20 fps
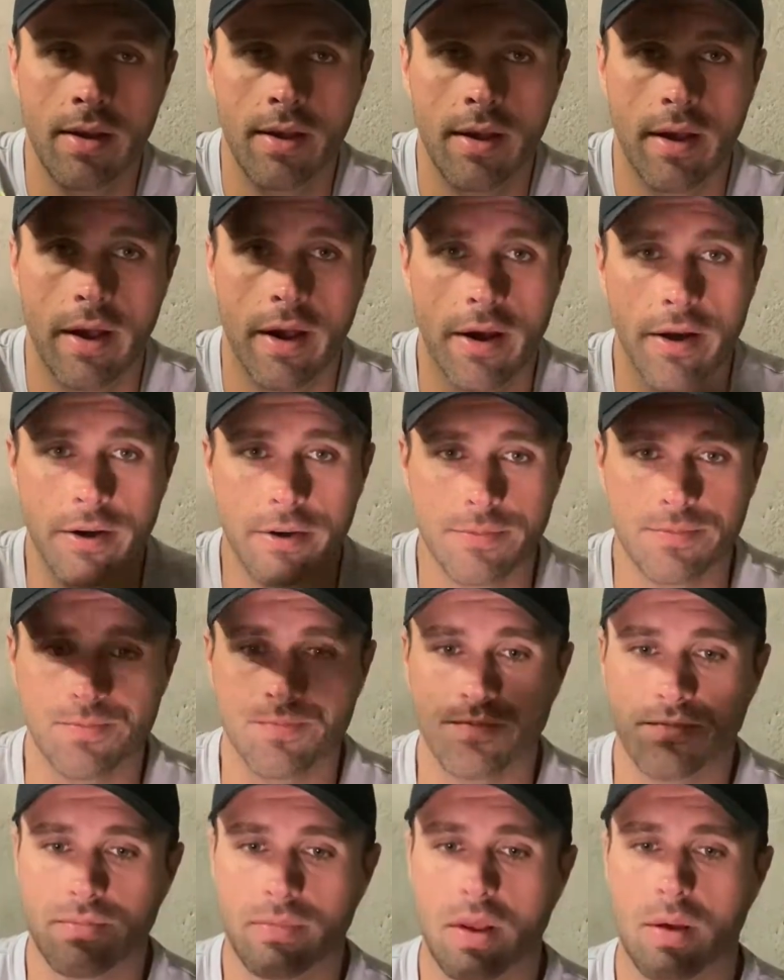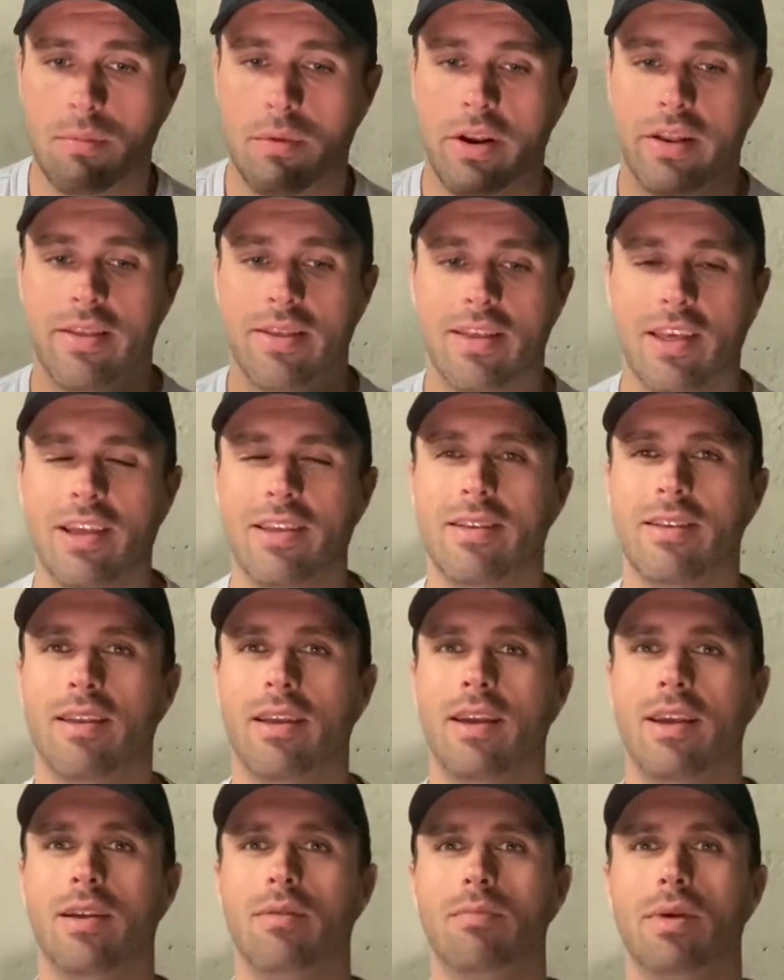But it's
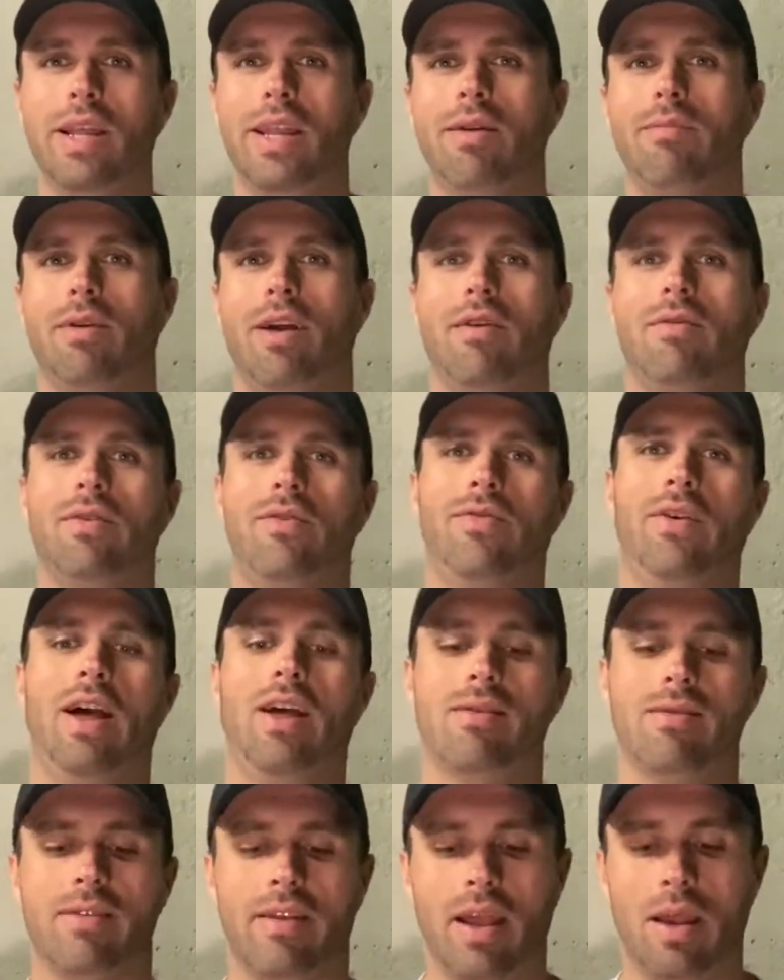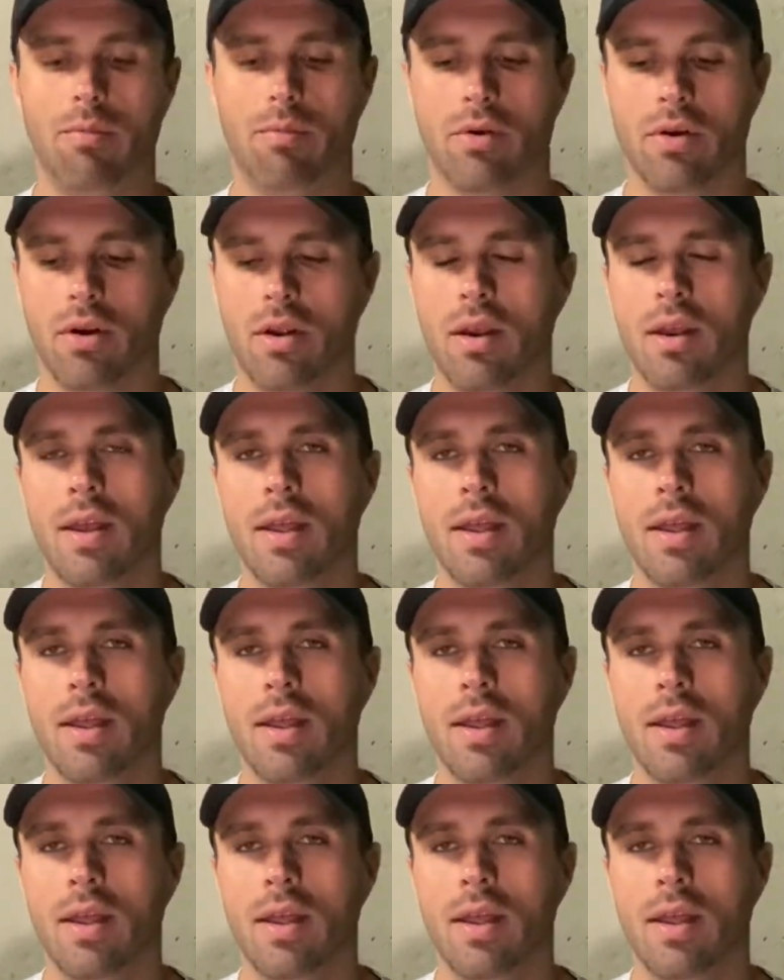610, medium heavy, fast taper.